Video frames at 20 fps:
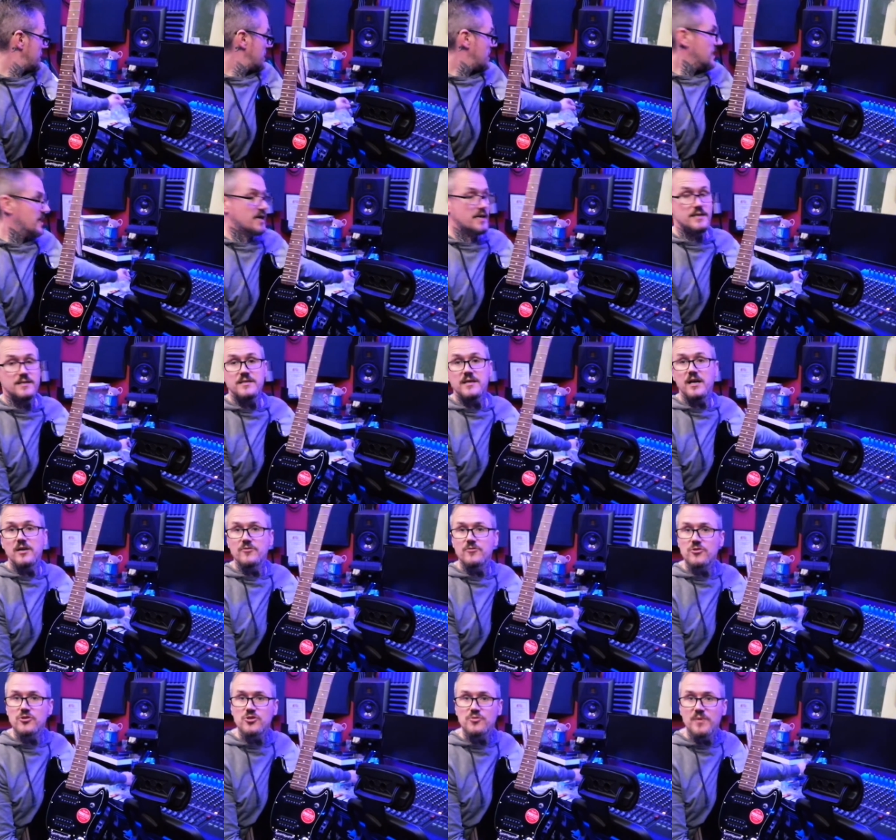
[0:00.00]
and a
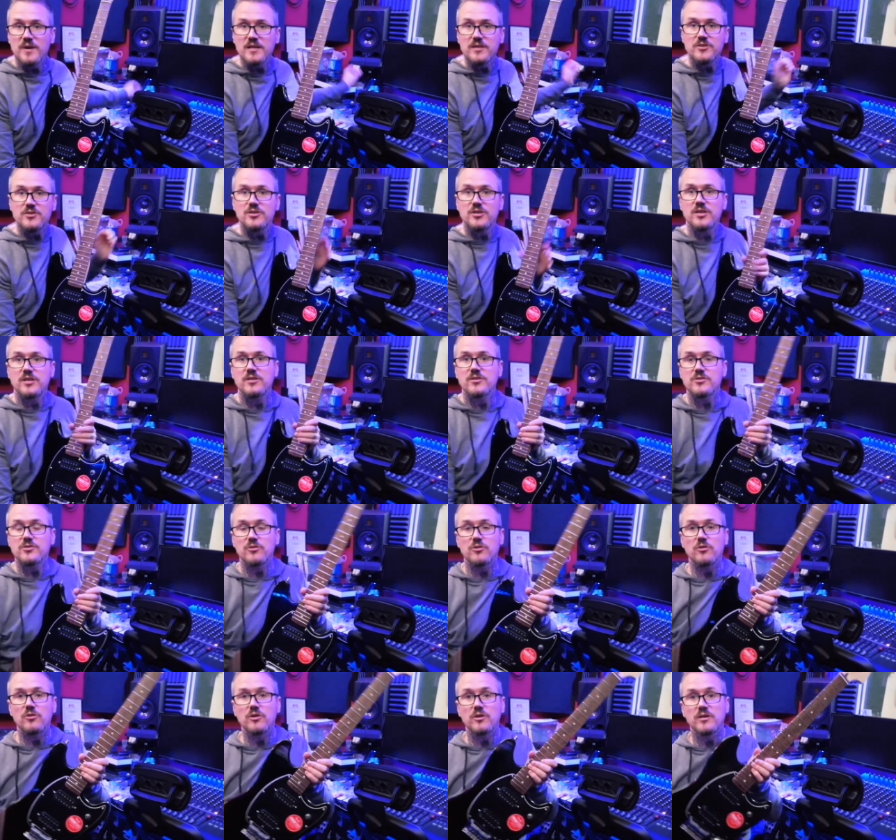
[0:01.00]
new switch
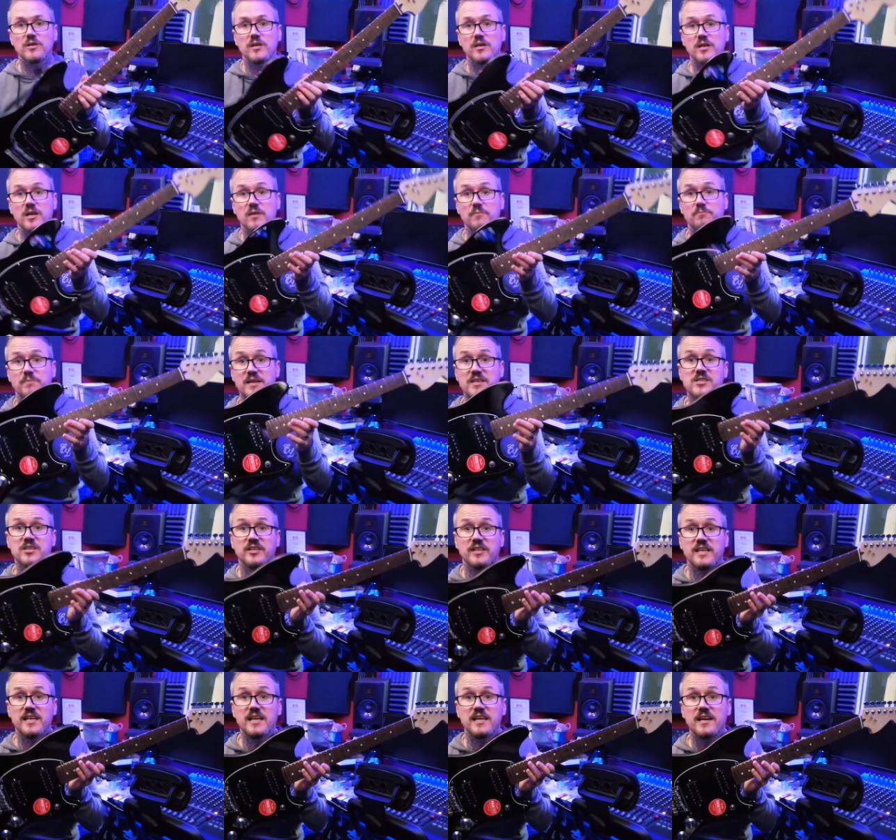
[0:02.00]
so
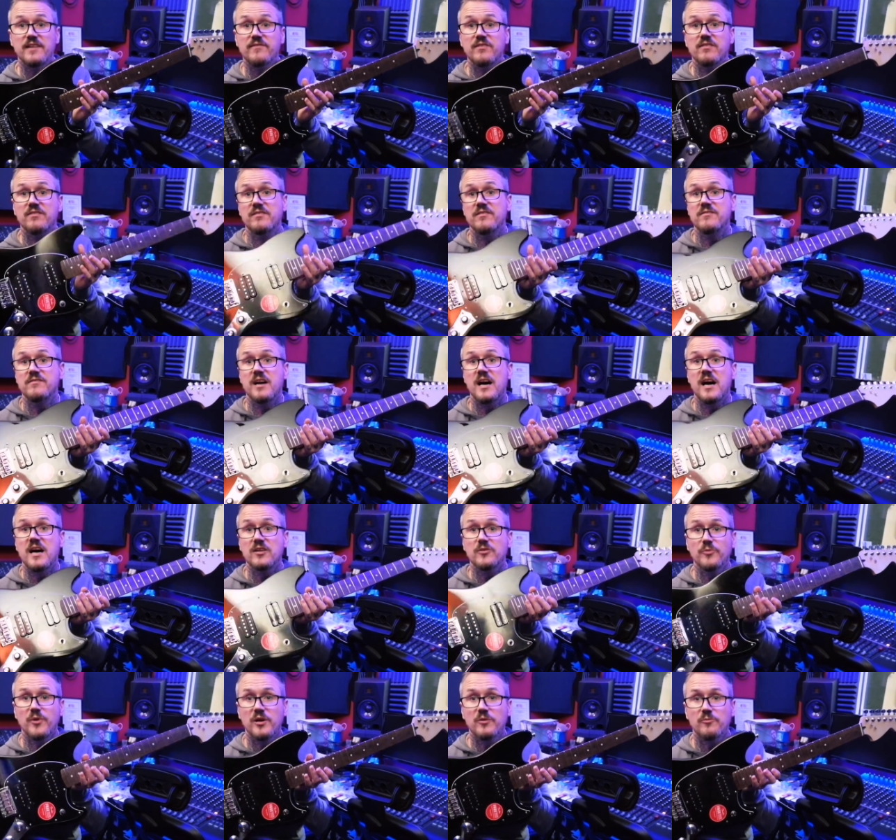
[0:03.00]
basically everything
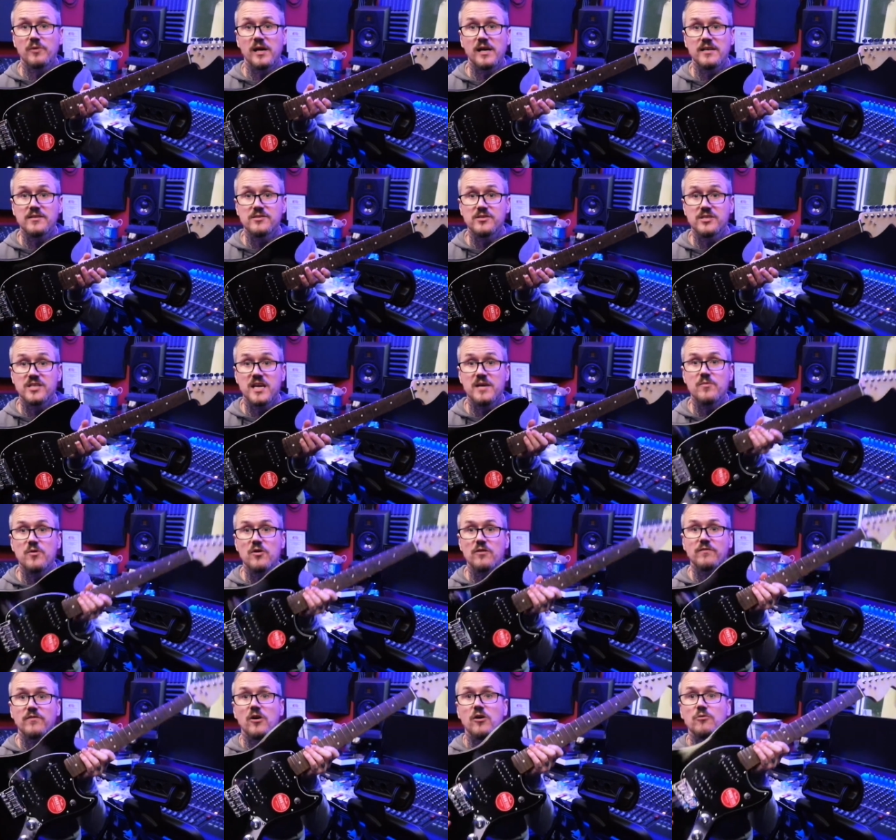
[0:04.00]
hardware wise just came off.